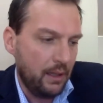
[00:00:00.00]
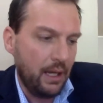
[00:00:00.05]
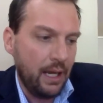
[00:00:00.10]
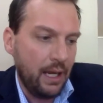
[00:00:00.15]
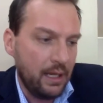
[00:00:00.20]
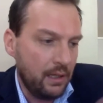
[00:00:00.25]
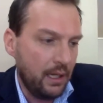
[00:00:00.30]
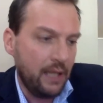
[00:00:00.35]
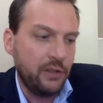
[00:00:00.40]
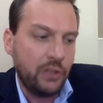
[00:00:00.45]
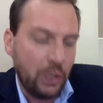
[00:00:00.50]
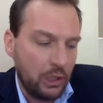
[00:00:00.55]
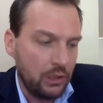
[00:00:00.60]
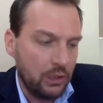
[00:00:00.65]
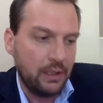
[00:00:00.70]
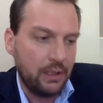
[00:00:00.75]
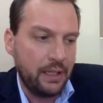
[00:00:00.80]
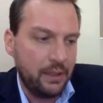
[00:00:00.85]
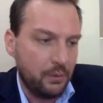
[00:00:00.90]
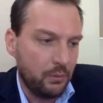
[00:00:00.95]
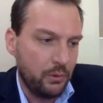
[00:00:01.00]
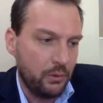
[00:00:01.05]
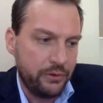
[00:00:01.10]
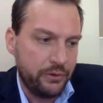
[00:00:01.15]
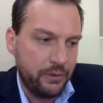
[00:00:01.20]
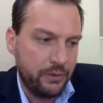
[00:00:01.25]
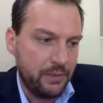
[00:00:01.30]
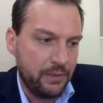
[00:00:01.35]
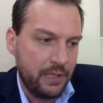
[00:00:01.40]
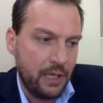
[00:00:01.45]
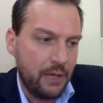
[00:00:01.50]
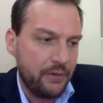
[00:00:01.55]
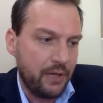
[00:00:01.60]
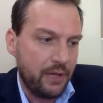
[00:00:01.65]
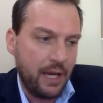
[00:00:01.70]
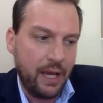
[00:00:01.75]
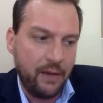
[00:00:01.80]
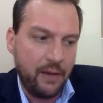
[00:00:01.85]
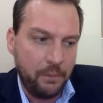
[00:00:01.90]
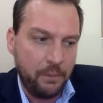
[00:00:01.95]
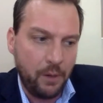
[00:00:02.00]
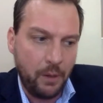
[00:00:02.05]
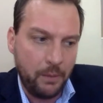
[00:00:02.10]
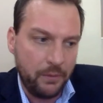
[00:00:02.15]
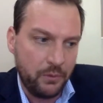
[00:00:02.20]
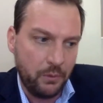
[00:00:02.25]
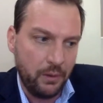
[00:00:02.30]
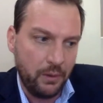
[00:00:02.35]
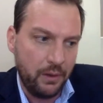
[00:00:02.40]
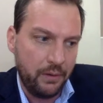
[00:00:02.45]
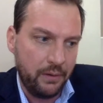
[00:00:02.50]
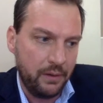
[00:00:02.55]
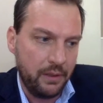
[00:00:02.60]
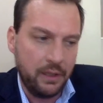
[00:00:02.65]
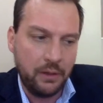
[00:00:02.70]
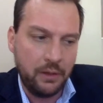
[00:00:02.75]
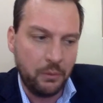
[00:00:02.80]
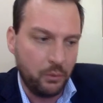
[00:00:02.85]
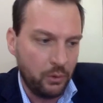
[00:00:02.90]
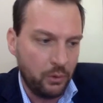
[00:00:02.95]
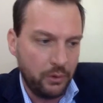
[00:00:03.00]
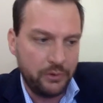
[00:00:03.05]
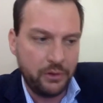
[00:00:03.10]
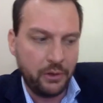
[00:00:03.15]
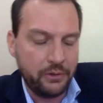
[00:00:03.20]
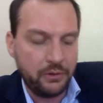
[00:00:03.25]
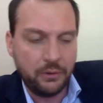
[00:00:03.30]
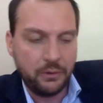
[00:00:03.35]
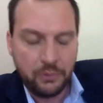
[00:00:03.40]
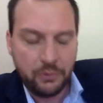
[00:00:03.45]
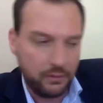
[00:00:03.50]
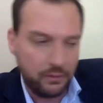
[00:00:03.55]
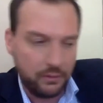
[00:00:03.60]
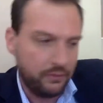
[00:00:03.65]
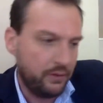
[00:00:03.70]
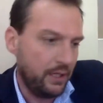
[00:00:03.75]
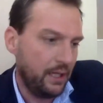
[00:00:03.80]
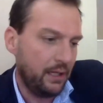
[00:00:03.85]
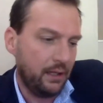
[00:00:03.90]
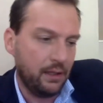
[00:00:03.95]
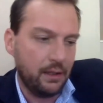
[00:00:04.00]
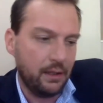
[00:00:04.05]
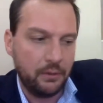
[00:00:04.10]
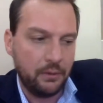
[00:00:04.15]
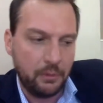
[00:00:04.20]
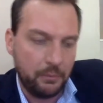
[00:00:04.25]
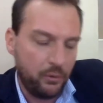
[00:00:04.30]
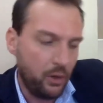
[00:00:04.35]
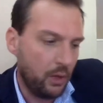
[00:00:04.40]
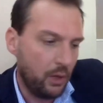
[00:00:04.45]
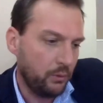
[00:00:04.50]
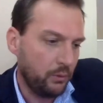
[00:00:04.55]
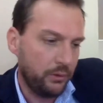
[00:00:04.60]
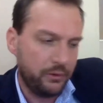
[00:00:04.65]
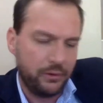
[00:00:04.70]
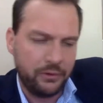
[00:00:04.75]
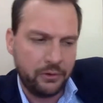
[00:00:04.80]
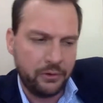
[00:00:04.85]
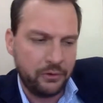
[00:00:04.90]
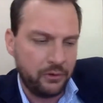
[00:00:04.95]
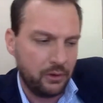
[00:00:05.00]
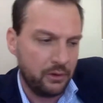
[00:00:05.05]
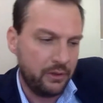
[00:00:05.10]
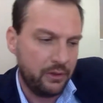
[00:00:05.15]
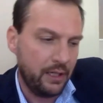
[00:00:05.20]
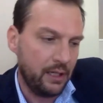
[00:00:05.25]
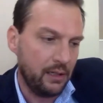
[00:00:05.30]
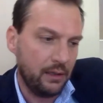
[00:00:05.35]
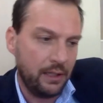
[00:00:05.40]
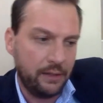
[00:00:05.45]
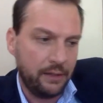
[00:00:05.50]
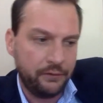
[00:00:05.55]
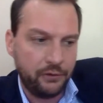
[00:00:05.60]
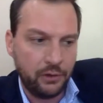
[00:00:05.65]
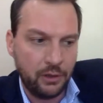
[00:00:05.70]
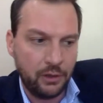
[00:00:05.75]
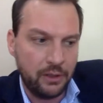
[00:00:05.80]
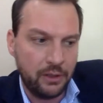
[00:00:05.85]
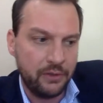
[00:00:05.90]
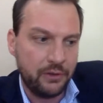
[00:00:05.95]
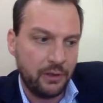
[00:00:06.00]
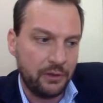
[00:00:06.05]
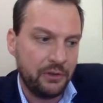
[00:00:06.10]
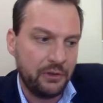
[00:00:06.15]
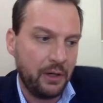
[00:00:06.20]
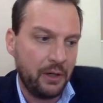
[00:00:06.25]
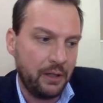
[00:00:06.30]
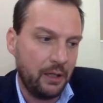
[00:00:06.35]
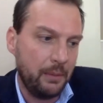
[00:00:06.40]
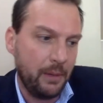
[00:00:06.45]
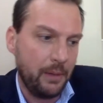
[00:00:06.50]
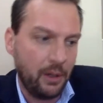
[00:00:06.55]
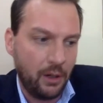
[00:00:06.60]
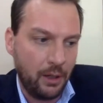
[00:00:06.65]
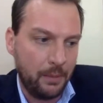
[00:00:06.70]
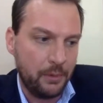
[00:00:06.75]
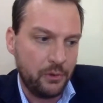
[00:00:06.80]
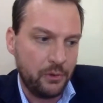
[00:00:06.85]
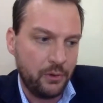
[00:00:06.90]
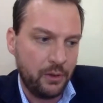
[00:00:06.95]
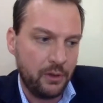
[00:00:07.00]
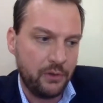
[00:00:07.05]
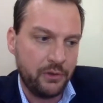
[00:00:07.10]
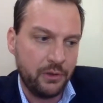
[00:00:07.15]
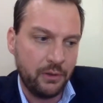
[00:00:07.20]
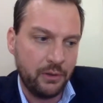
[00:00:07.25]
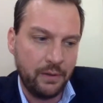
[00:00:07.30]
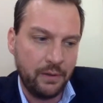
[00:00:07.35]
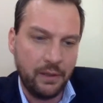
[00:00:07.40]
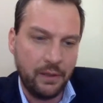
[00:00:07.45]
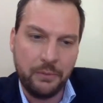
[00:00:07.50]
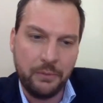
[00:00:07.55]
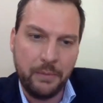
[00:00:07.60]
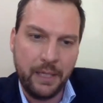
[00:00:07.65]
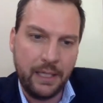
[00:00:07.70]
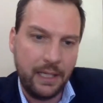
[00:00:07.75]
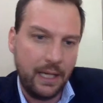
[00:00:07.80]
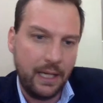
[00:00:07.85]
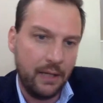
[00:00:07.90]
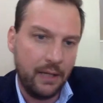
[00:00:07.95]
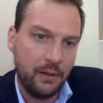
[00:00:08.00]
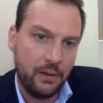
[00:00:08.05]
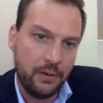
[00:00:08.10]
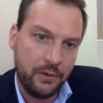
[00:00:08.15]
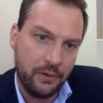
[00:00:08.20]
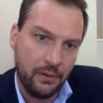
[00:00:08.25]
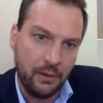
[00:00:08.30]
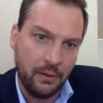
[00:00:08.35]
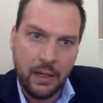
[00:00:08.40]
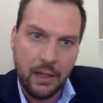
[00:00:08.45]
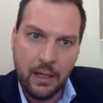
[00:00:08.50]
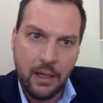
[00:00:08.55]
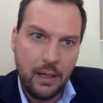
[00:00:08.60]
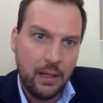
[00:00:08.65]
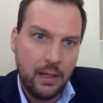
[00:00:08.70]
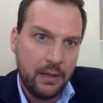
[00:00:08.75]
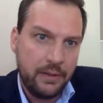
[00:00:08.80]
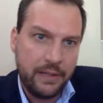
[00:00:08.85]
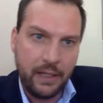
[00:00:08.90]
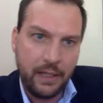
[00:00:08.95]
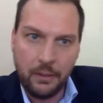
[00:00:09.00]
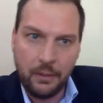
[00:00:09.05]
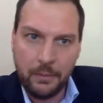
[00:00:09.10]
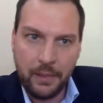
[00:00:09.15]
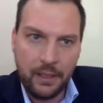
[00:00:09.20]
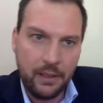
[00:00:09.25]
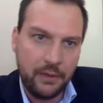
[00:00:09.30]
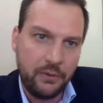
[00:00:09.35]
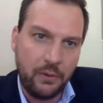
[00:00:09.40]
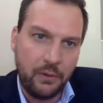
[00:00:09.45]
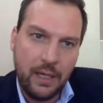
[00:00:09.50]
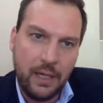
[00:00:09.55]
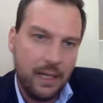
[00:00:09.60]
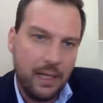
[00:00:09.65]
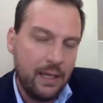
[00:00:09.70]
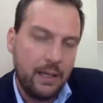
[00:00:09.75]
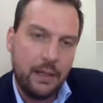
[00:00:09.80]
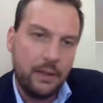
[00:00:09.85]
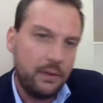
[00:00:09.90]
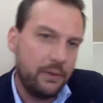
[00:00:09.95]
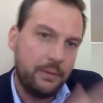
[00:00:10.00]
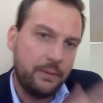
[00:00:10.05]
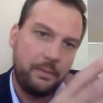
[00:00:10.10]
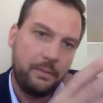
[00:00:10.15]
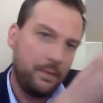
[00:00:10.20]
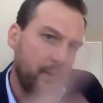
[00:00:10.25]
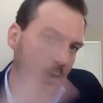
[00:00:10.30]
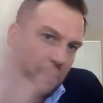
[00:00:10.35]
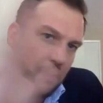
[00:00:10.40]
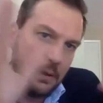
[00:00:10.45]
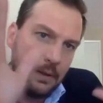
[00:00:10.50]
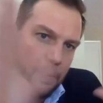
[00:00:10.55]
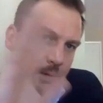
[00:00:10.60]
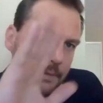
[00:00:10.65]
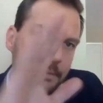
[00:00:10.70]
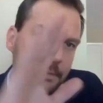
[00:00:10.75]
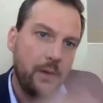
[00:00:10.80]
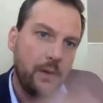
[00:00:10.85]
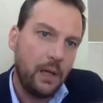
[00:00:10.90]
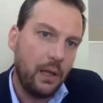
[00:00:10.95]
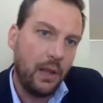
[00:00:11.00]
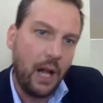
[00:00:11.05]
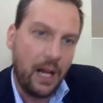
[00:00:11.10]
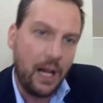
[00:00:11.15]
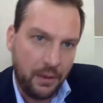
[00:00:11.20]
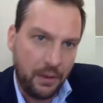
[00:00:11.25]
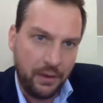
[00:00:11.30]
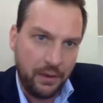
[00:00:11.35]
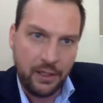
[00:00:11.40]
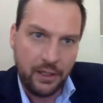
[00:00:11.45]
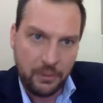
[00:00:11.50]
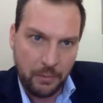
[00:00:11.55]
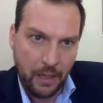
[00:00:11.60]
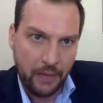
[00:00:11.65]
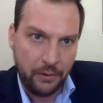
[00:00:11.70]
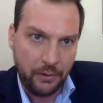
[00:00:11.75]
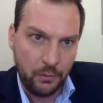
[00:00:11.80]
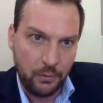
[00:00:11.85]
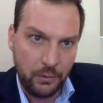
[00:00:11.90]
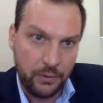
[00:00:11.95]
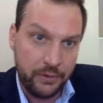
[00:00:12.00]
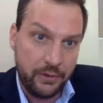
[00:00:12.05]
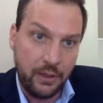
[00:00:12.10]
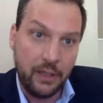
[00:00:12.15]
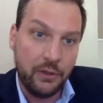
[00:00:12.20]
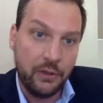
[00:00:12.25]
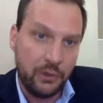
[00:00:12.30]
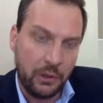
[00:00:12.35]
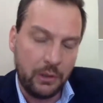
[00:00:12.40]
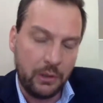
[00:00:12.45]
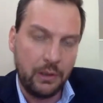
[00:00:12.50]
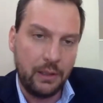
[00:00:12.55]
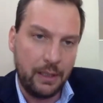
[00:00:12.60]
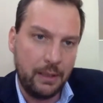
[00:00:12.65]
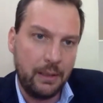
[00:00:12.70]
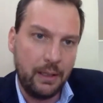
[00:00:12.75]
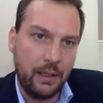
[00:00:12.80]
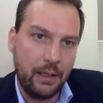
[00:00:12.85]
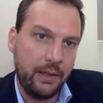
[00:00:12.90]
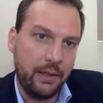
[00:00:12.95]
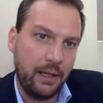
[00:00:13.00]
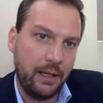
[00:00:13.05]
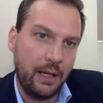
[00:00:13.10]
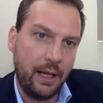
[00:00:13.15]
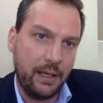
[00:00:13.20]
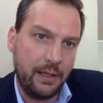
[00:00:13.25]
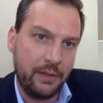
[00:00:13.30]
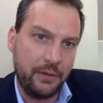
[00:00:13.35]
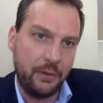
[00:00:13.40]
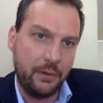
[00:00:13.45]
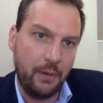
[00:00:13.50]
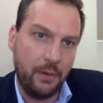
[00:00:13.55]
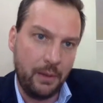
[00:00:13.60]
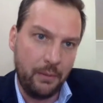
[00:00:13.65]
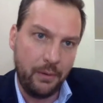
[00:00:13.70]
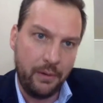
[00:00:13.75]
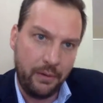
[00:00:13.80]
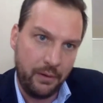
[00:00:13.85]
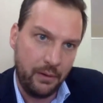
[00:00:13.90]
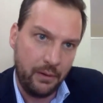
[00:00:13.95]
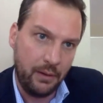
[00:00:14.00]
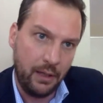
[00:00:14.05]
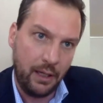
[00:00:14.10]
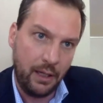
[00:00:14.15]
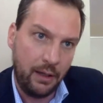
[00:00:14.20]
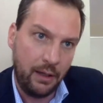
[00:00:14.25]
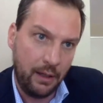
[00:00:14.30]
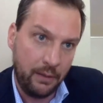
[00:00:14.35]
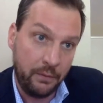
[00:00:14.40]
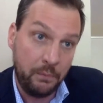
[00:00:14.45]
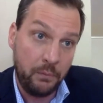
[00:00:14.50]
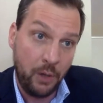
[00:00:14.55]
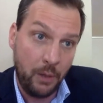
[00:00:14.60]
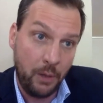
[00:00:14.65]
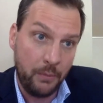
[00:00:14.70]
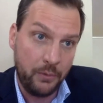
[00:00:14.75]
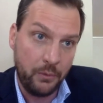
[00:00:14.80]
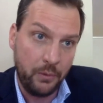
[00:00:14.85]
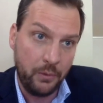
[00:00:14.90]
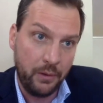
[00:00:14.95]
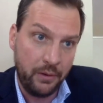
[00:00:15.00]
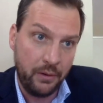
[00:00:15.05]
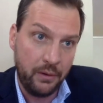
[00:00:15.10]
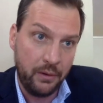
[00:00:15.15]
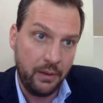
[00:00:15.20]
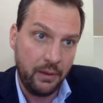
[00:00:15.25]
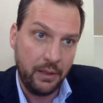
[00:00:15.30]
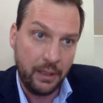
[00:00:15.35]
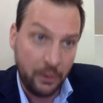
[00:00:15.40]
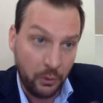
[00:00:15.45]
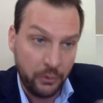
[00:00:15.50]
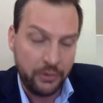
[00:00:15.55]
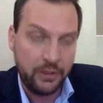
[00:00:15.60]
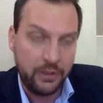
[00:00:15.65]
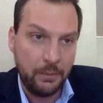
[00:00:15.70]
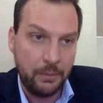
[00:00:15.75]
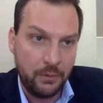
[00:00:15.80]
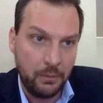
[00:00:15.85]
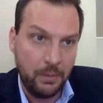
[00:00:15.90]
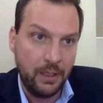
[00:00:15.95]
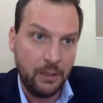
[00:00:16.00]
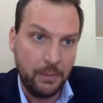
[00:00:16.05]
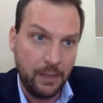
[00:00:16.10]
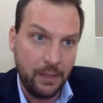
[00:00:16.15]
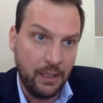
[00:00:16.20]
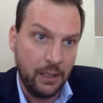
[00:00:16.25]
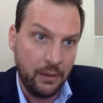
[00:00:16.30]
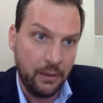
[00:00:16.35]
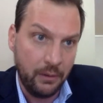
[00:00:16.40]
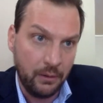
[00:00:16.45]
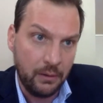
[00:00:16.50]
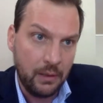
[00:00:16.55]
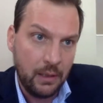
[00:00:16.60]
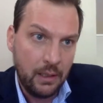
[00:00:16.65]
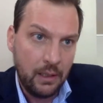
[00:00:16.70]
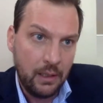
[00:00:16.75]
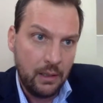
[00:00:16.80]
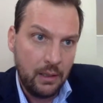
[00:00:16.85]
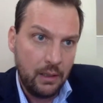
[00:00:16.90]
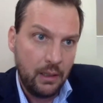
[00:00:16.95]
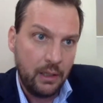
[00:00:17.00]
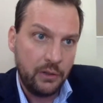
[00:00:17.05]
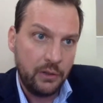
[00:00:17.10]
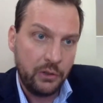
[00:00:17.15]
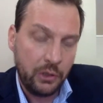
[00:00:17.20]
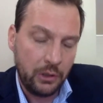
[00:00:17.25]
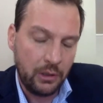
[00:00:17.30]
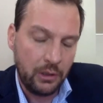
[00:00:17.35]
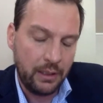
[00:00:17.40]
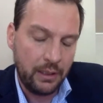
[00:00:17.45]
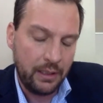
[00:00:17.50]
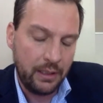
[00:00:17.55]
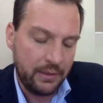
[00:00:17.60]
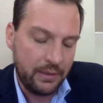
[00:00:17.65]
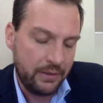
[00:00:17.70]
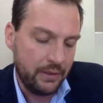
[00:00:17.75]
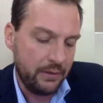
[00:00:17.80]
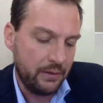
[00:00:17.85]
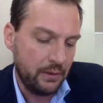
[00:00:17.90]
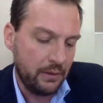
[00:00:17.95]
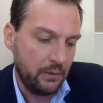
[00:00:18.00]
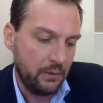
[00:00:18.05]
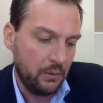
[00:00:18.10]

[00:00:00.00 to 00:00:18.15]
internally, the rules themselves I have problems with. And then the rules also sort of the PROG rules also sort of take a left turn and start talking about arbitrators serving as mediators and settlement. And so just a lot of things about the rules internally that I disagree with and I have problems with. They don't seem to me to be either internally consistent